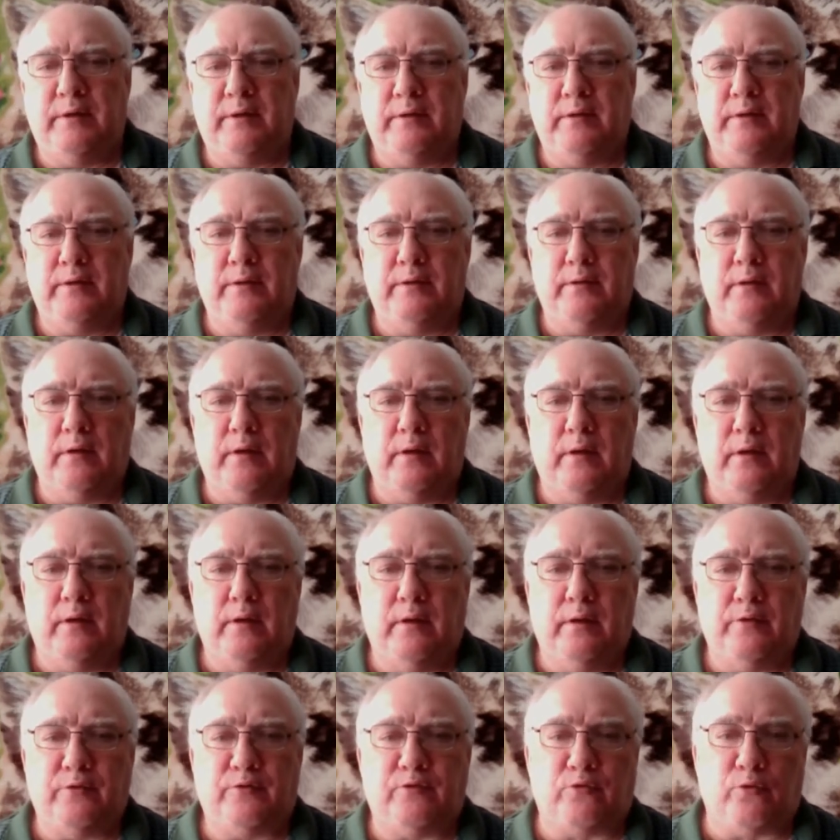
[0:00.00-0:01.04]
I've been
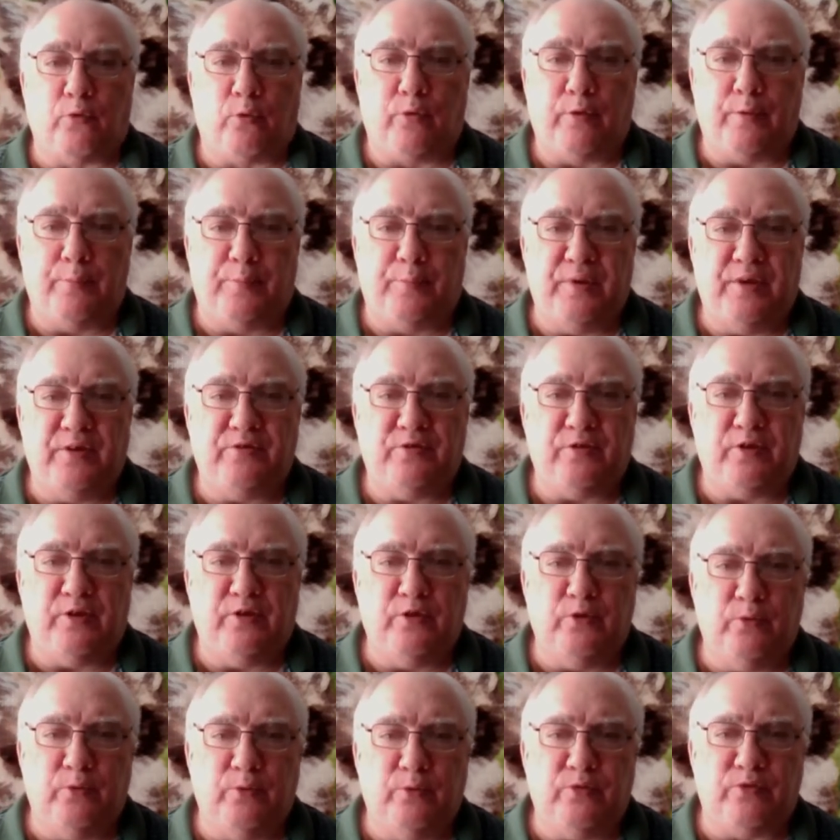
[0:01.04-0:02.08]
sort of
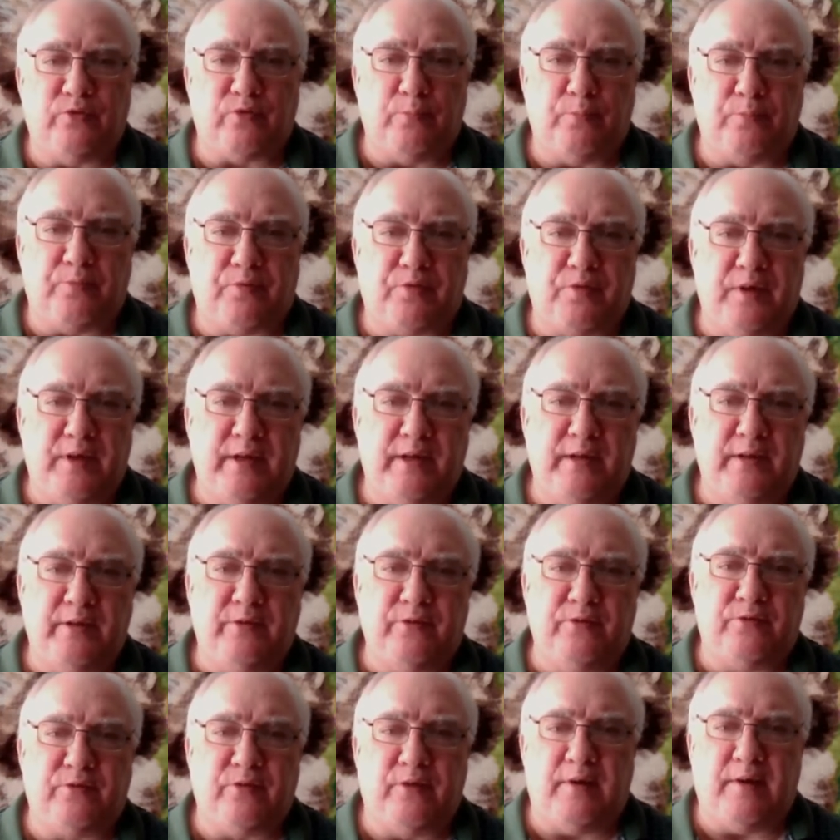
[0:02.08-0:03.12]
busy doing some
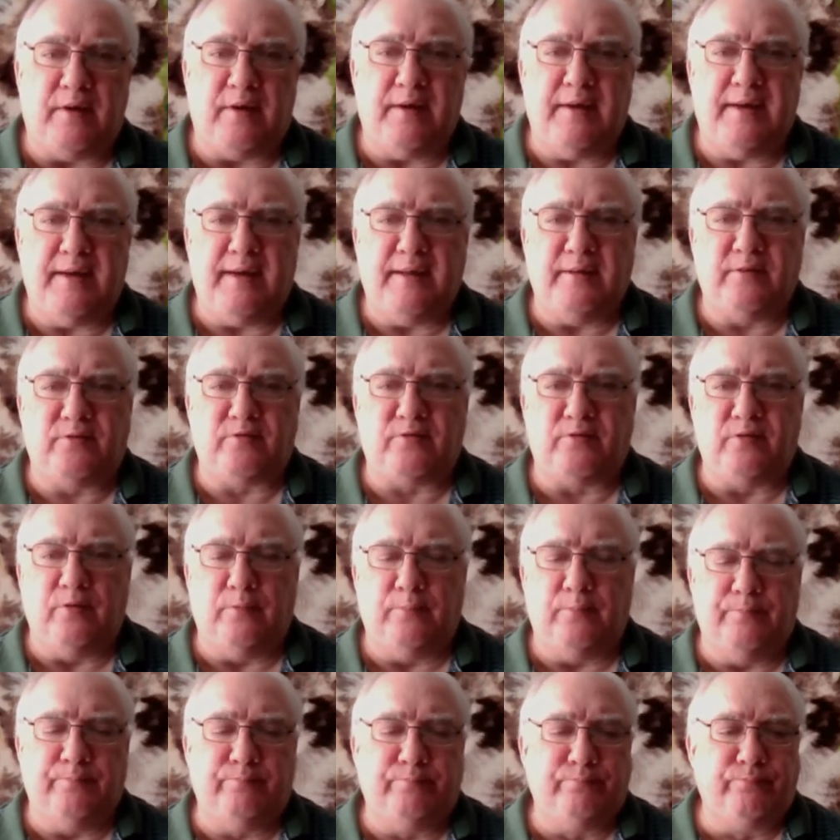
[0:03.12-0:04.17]
things, and I
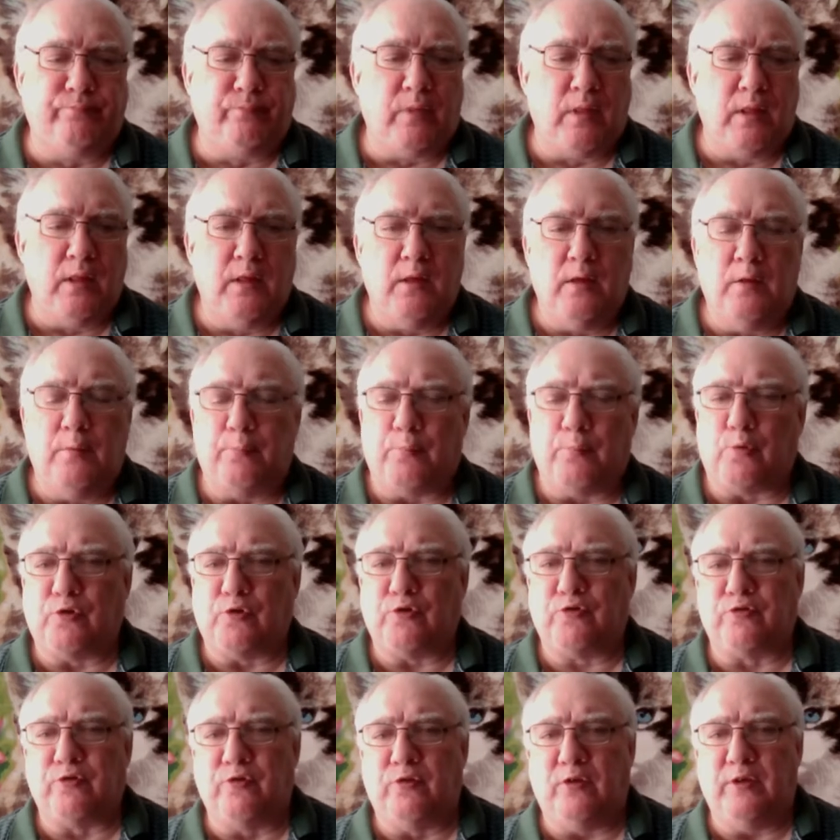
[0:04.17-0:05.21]
had some
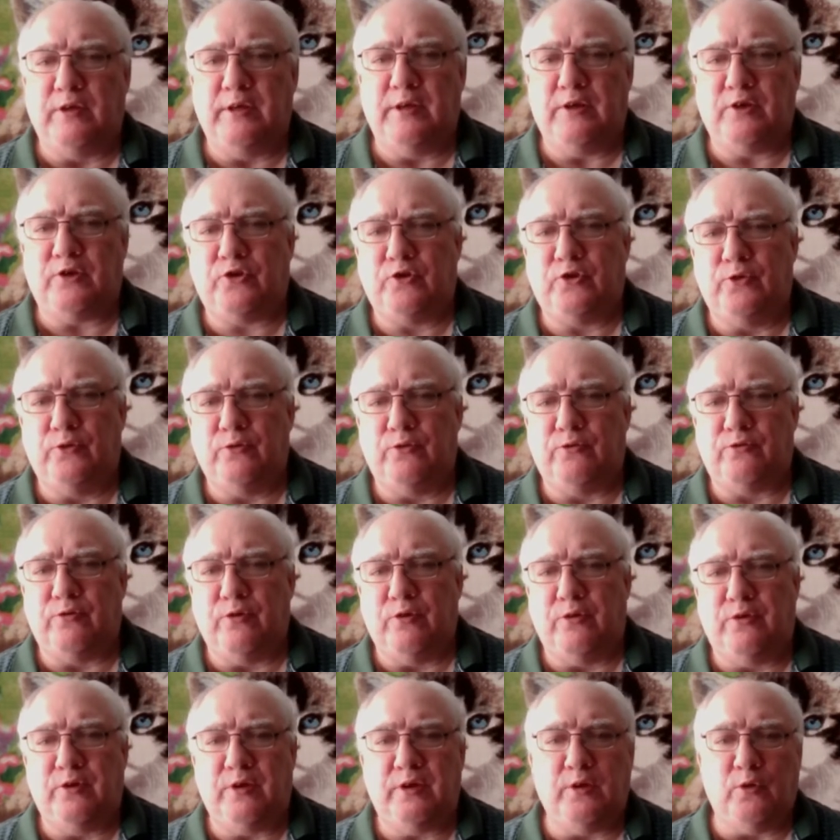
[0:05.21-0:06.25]
personal
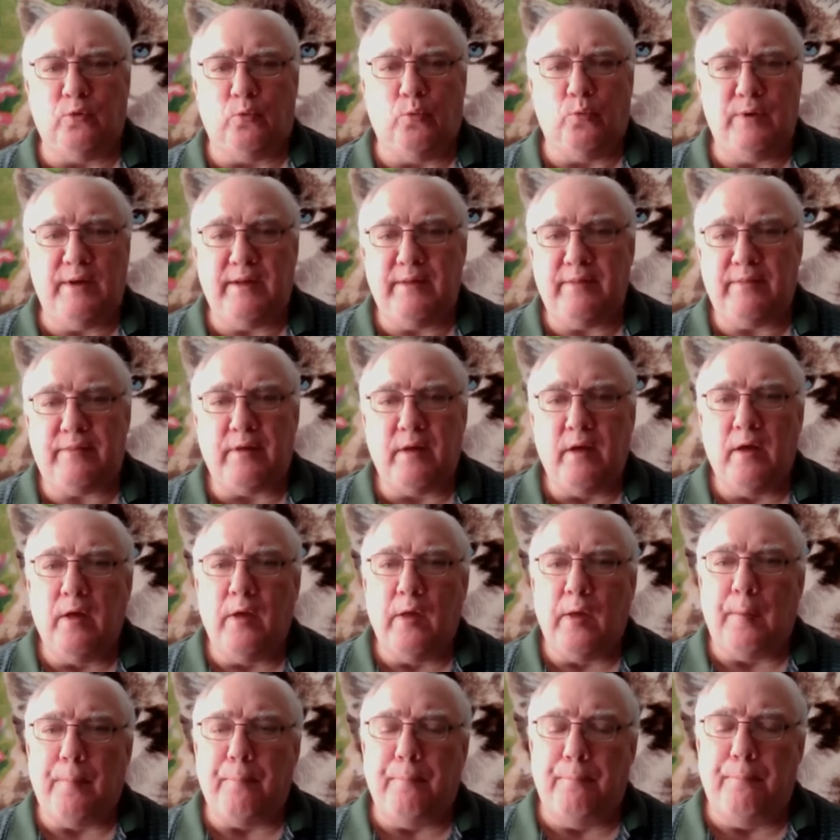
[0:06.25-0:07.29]
issues to deal
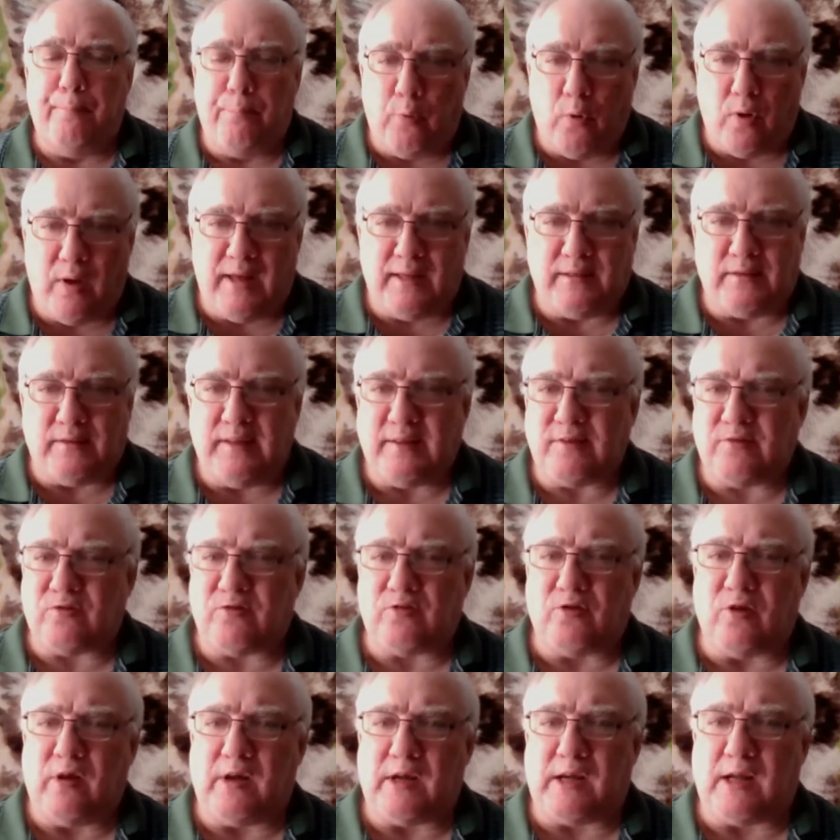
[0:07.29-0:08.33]
with. But
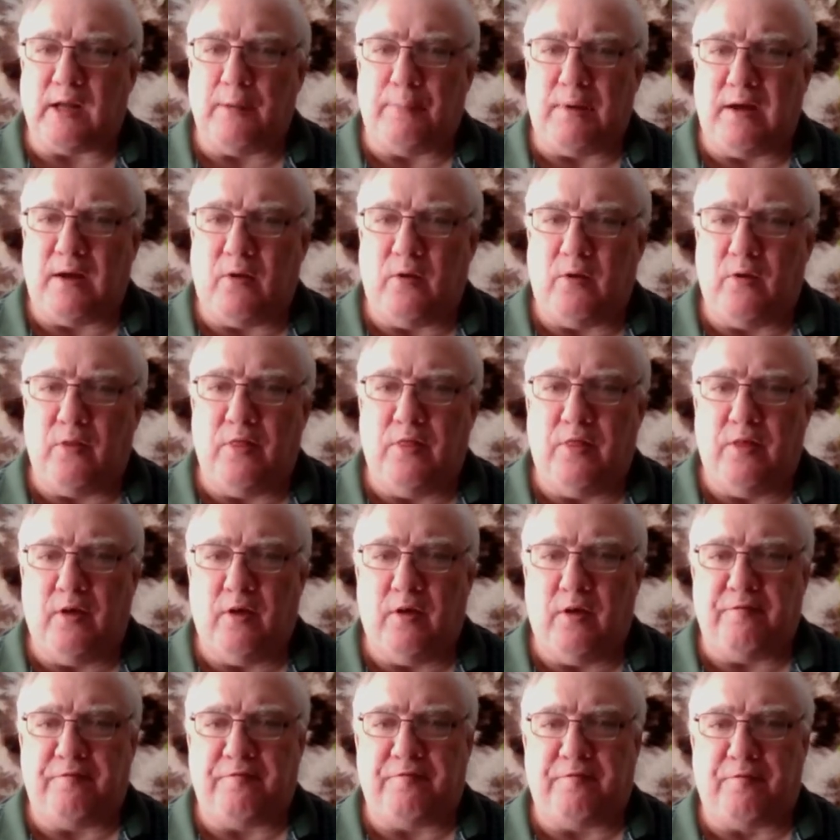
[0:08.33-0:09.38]
let's talk
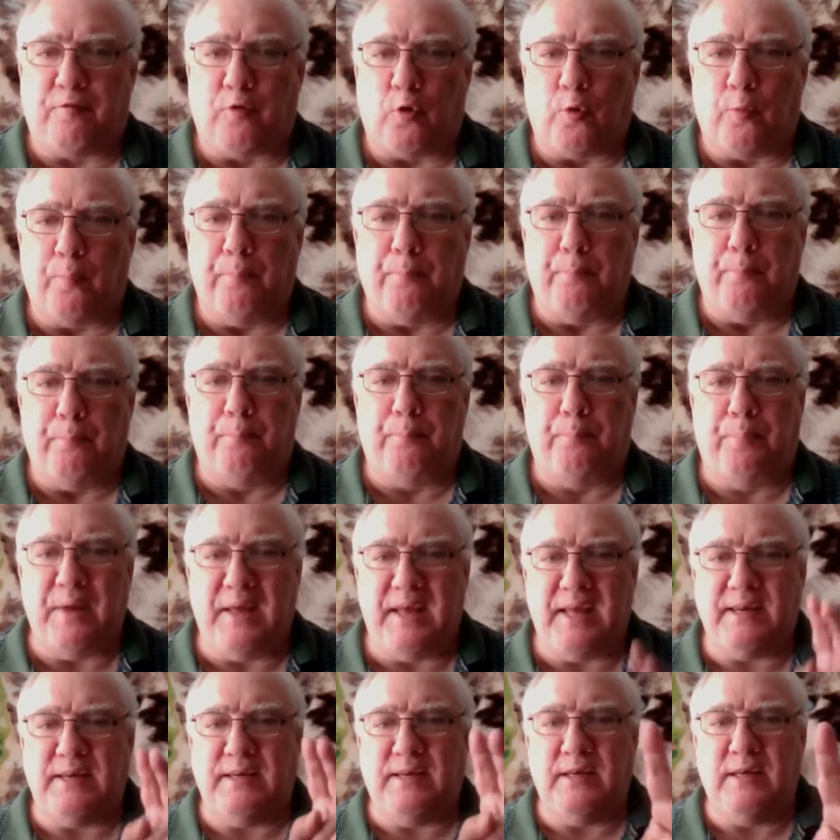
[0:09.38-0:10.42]
about the
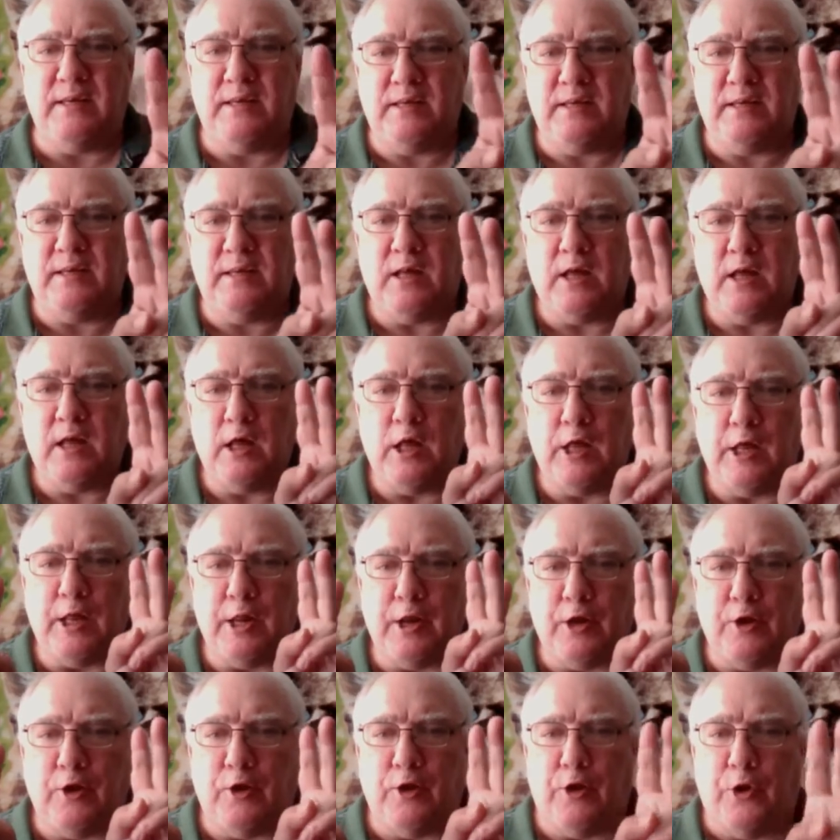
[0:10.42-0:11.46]
Forbidden
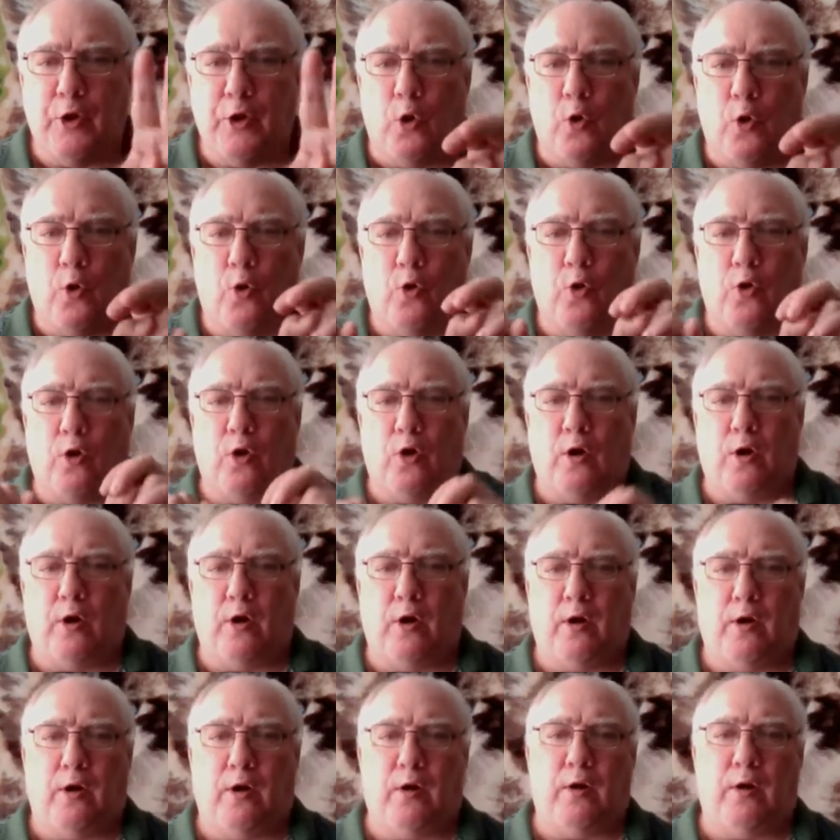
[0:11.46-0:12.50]

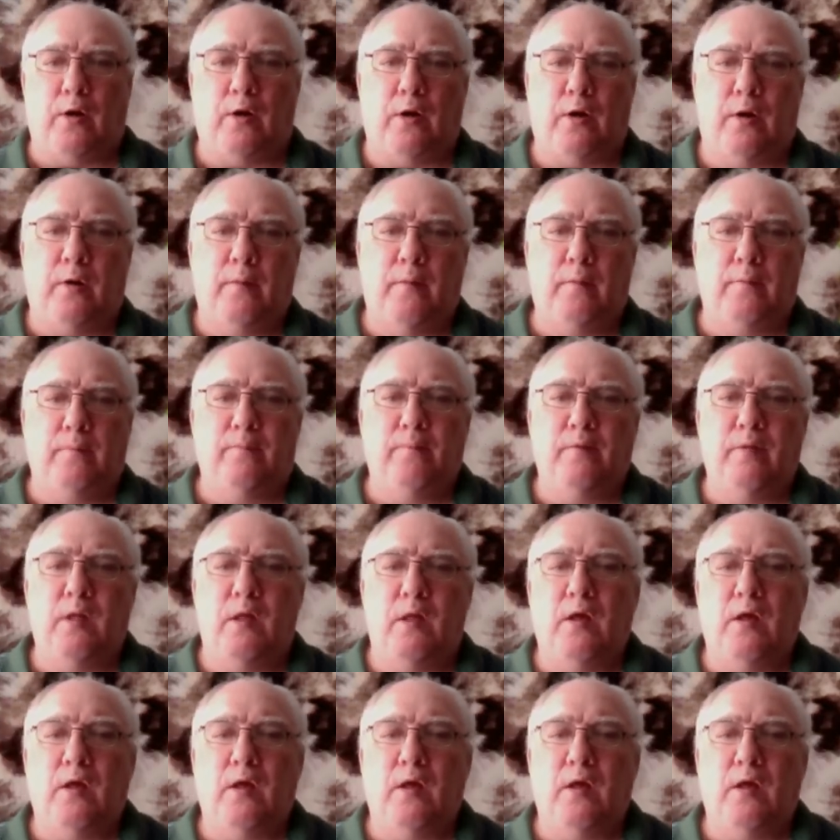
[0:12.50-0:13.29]
Door.